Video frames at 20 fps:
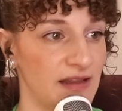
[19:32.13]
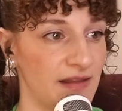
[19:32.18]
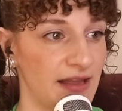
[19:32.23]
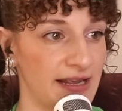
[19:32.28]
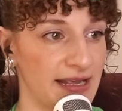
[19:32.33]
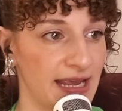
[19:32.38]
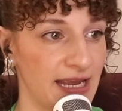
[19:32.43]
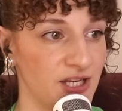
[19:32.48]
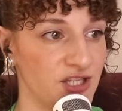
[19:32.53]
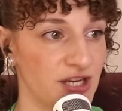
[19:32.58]

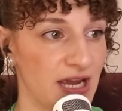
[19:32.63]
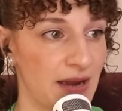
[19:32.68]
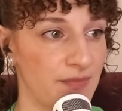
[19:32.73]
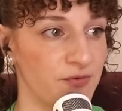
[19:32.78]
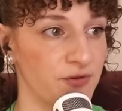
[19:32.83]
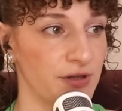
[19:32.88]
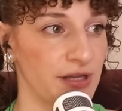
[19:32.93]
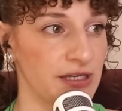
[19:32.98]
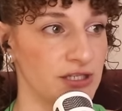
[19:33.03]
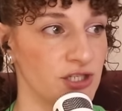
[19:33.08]
like age
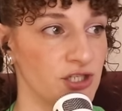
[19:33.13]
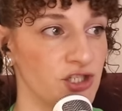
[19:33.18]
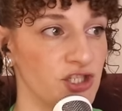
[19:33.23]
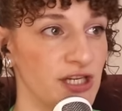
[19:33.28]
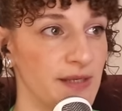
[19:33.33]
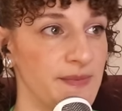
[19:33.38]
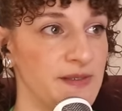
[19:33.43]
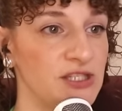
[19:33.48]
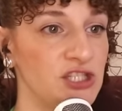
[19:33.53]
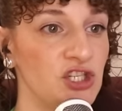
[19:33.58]
gap
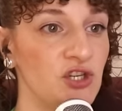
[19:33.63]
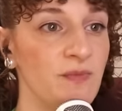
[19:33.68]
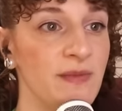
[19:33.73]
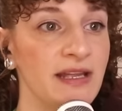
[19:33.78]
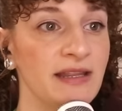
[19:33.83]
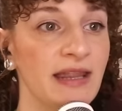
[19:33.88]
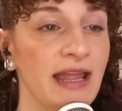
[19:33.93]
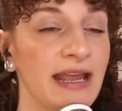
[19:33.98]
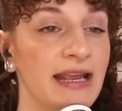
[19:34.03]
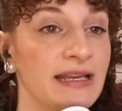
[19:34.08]
relationships, do you
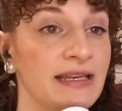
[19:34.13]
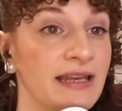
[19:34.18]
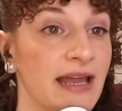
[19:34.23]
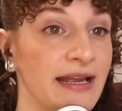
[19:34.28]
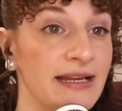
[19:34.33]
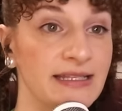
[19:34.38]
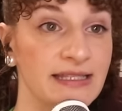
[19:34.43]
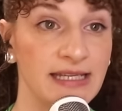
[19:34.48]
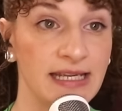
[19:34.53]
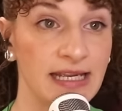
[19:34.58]
mean like
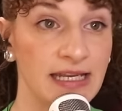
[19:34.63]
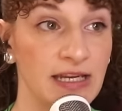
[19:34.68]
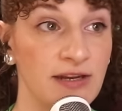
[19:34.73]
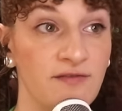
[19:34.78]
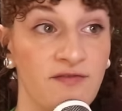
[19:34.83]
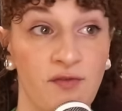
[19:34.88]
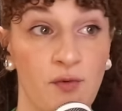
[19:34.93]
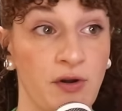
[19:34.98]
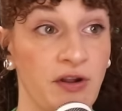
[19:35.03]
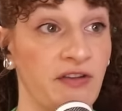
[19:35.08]
19
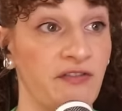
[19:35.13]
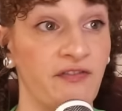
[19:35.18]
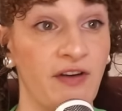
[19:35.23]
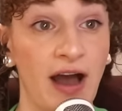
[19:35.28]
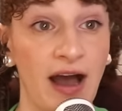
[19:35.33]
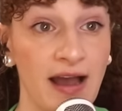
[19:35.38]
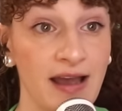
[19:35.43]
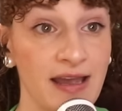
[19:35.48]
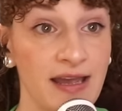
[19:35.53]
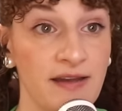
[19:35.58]
and
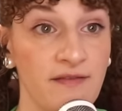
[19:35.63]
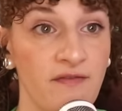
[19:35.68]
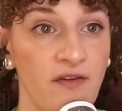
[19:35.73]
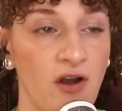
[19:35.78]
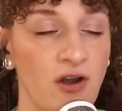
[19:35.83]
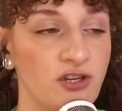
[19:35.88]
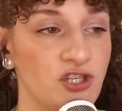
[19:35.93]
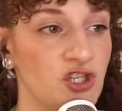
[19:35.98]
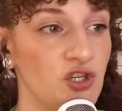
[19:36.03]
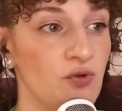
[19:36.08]
45?
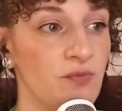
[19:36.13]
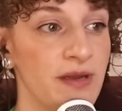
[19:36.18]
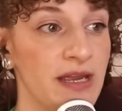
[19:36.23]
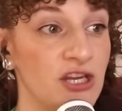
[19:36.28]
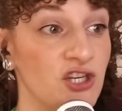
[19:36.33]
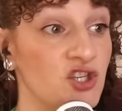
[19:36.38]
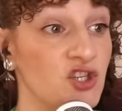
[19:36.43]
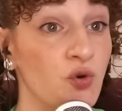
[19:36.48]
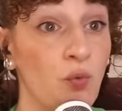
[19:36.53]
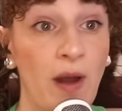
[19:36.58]
Do you
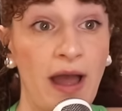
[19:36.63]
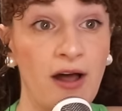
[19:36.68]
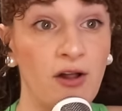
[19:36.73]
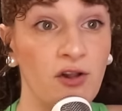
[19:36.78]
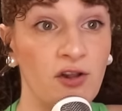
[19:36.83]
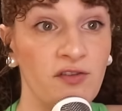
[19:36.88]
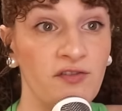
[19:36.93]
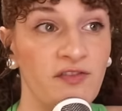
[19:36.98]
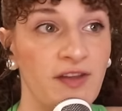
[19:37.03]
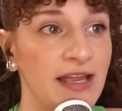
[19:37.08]
mean
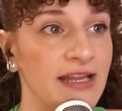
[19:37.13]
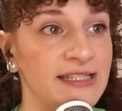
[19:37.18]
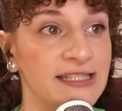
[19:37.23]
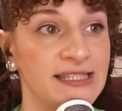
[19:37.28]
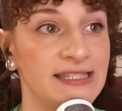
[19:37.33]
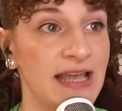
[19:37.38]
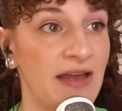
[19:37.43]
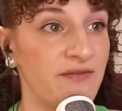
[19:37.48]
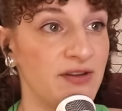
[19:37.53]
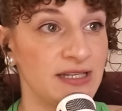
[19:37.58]
12 and
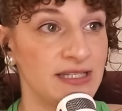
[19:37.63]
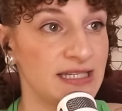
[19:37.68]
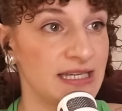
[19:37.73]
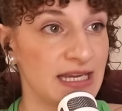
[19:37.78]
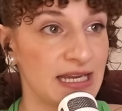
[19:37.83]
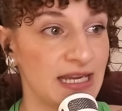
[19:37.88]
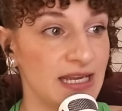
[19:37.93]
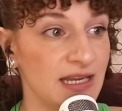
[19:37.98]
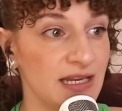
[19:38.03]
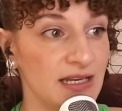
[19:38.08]

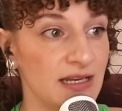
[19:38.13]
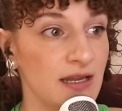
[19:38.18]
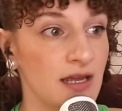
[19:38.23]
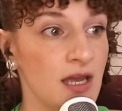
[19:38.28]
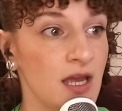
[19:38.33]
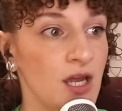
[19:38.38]
17?